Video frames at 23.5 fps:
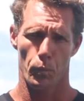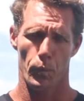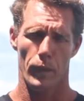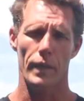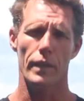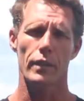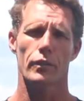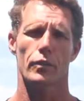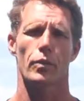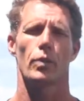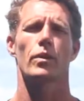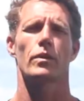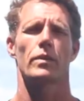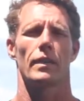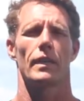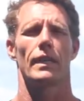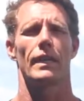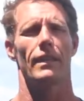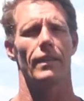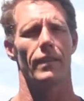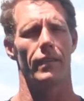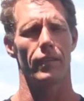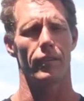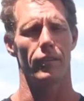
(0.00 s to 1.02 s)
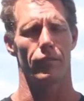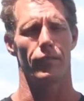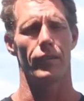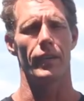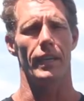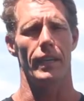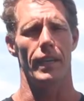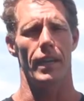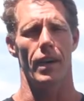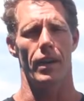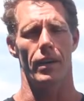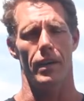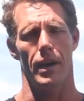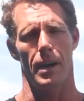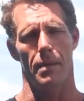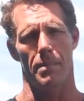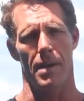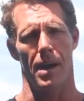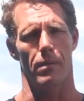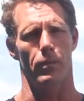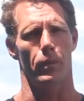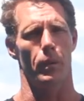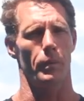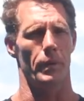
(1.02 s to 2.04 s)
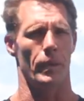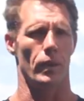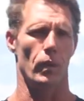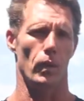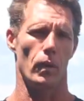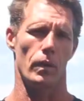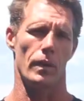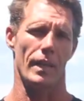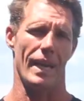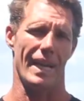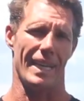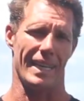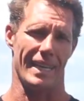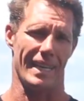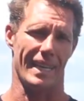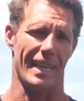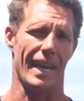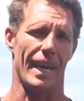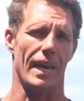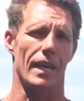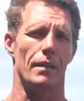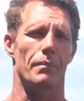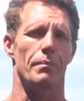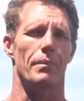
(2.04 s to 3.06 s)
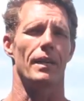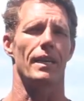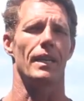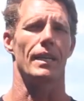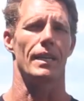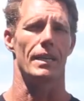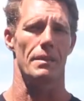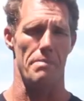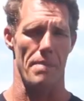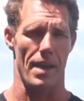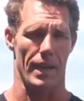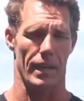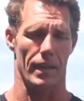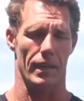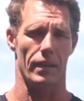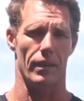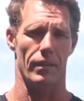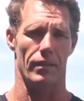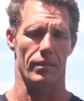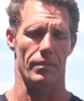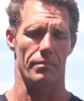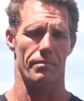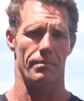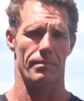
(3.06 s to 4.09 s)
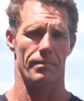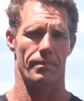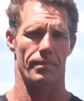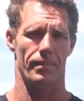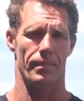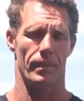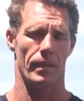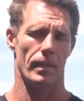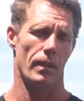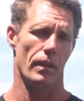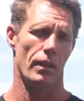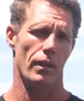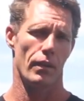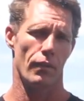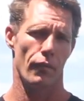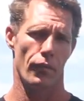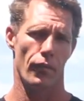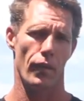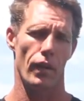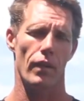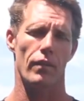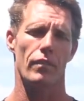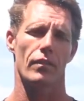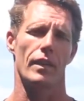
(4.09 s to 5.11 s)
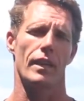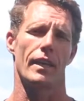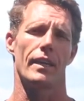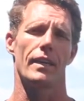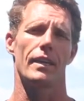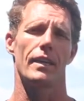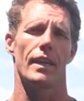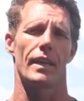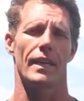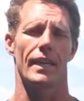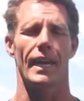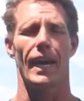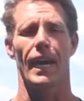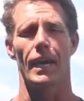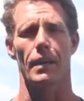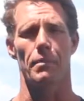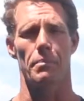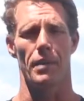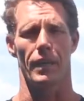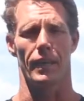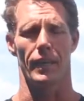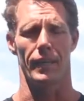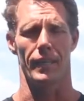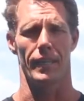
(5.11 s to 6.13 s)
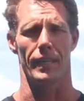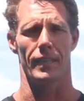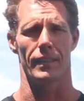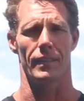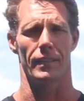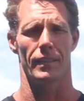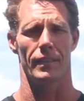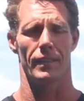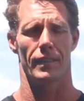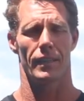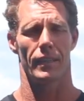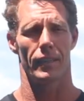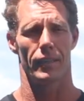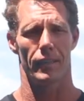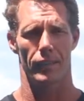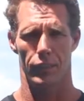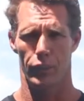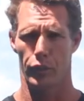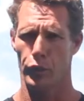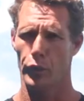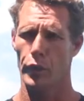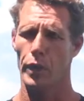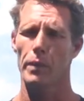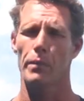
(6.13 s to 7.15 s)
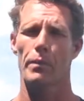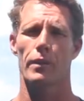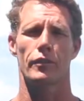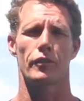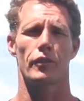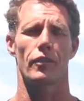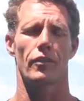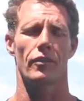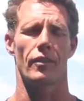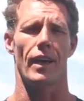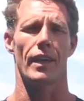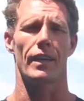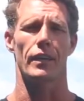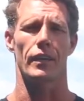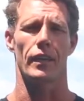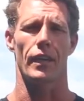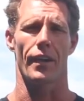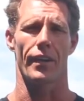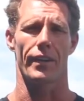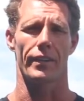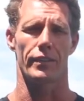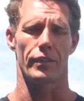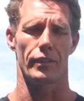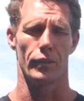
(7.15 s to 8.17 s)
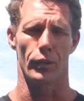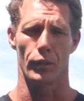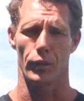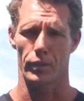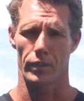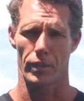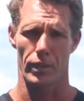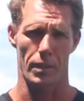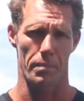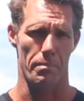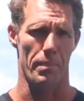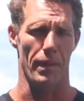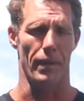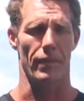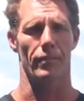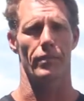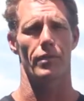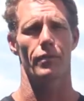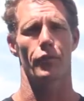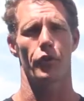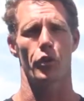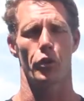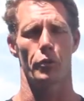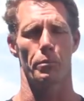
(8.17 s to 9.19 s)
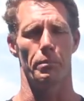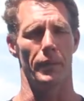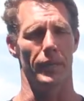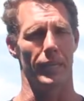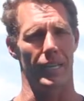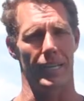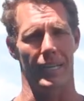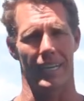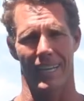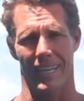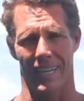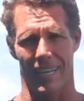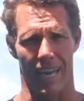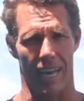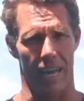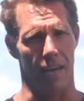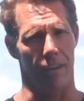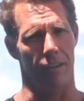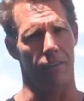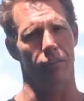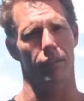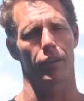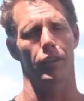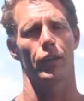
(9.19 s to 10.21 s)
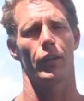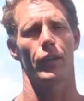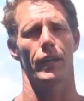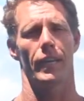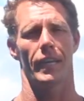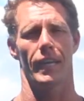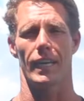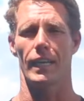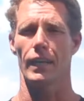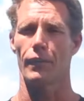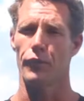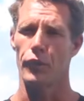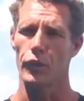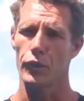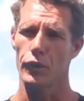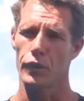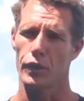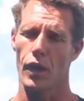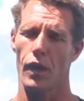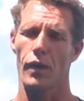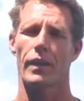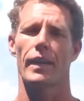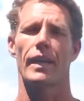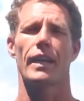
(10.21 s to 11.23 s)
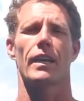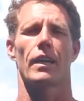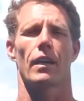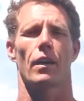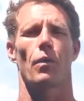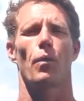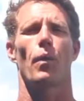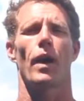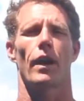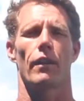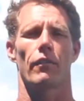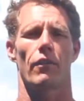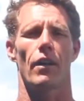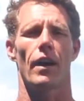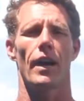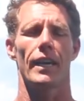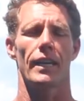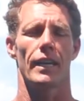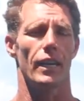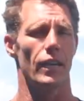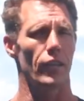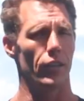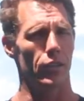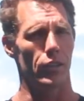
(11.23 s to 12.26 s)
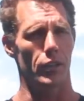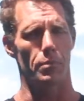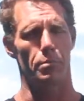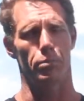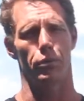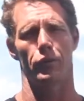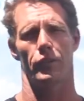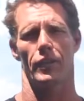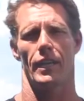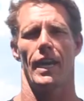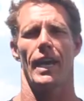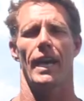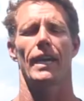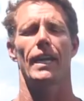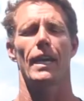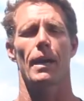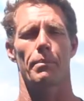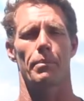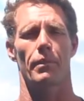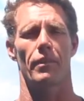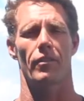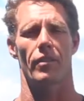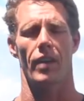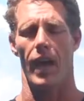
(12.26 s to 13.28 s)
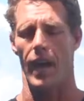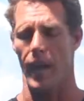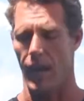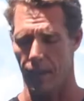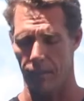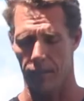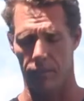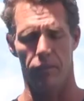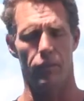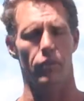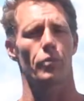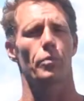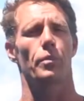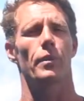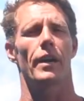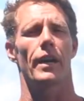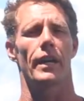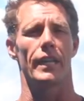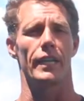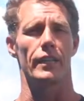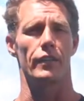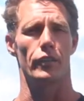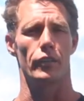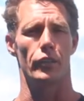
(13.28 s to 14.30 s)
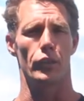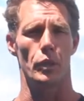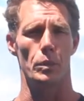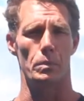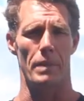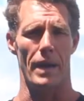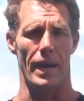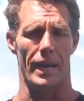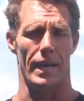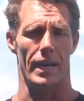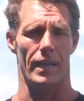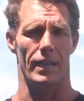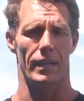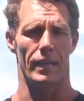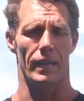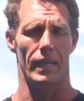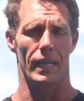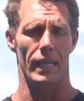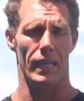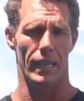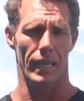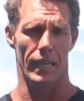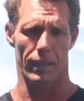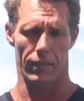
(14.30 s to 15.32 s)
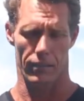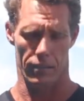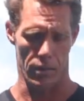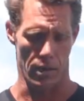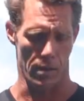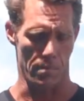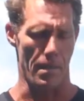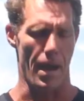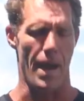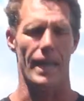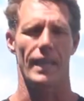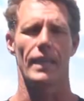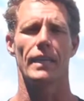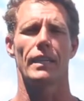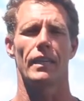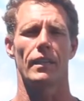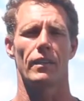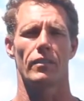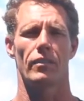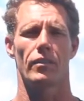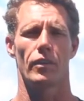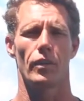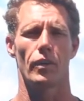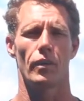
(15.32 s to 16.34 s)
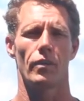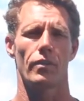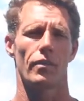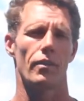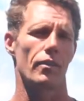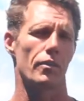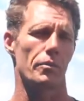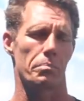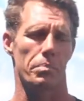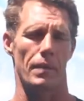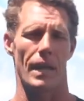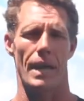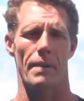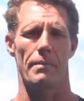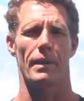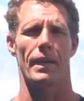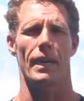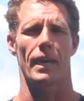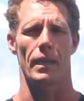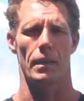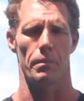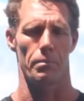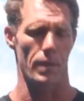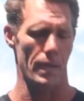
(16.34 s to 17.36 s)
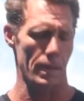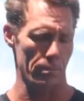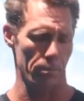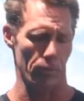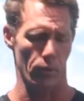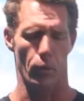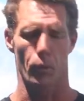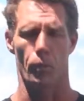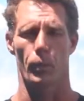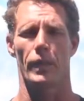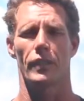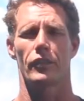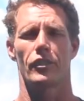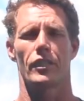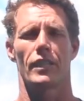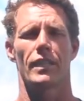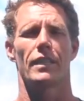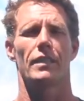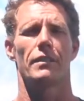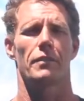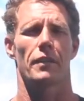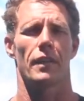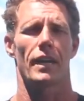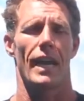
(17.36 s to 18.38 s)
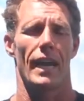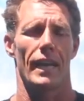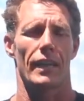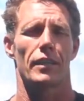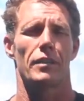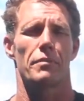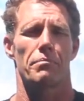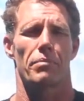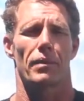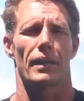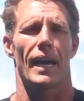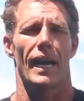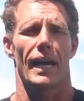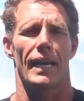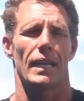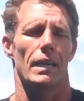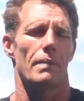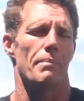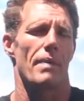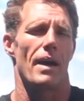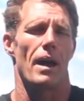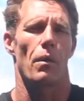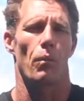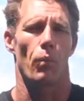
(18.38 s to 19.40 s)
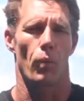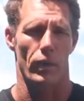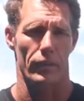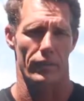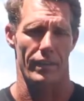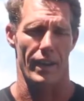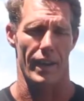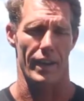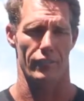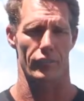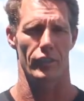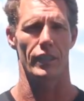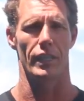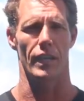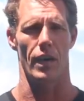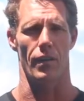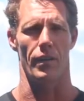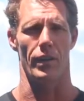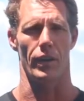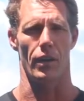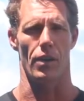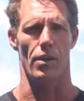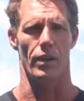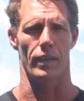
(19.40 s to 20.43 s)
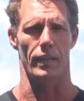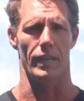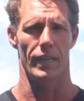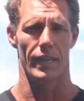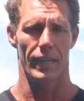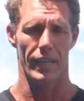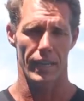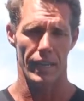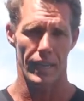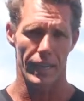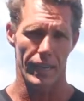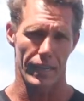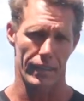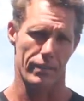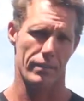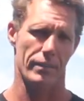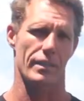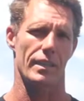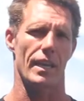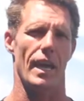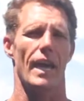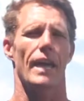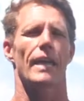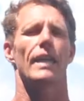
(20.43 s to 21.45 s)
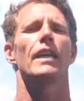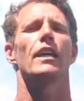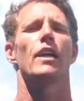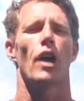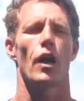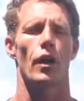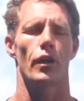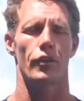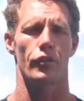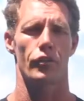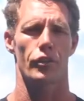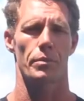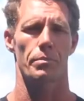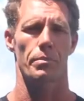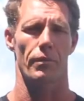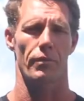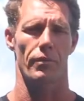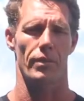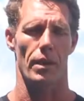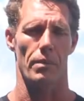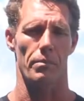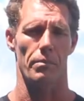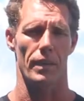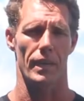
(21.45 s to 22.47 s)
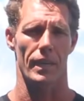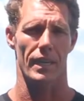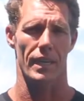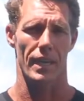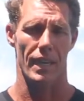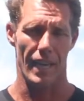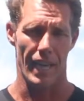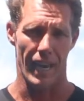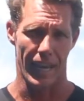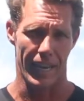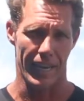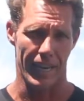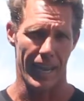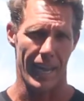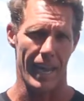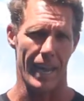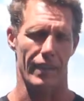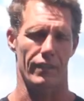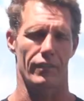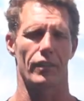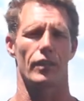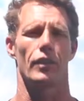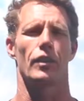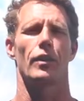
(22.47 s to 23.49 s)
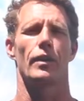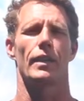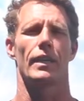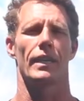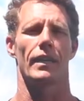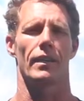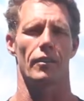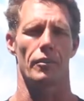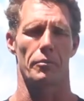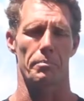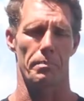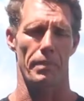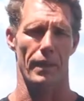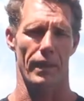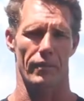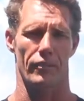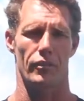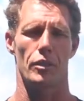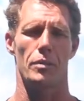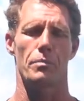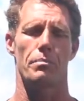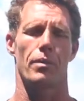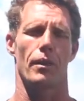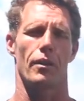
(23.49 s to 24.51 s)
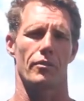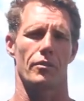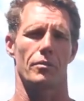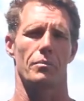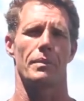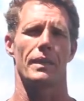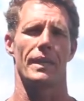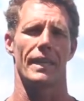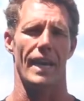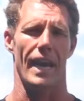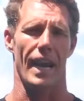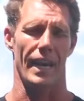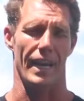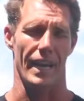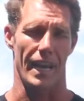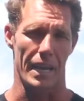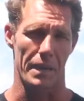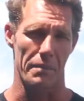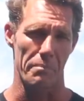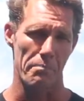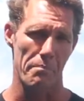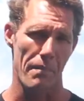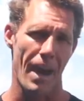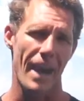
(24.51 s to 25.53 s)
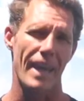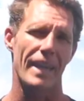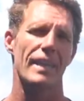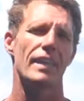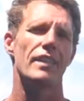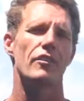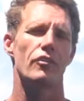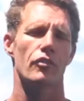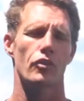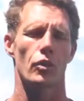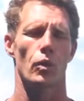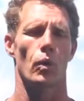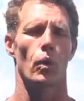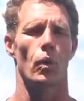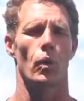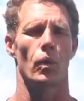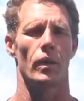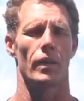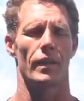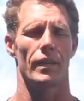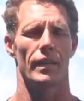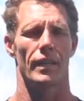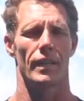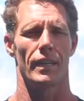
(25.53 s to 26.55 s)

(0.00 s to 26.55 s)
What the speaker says: We're going to talk in this video about what we call an accountability mechanism. Firstly, accountability. Doing what you say you're going to do to the best of your ability and executing. And if you don't get it quite right, you put your hand up and say, hey, this is where I need to do better. It's not making excuses, blaming other people or whinging and complaining about what's actually going on. It's taking ownership of something and executing it as best you possibly can and making sure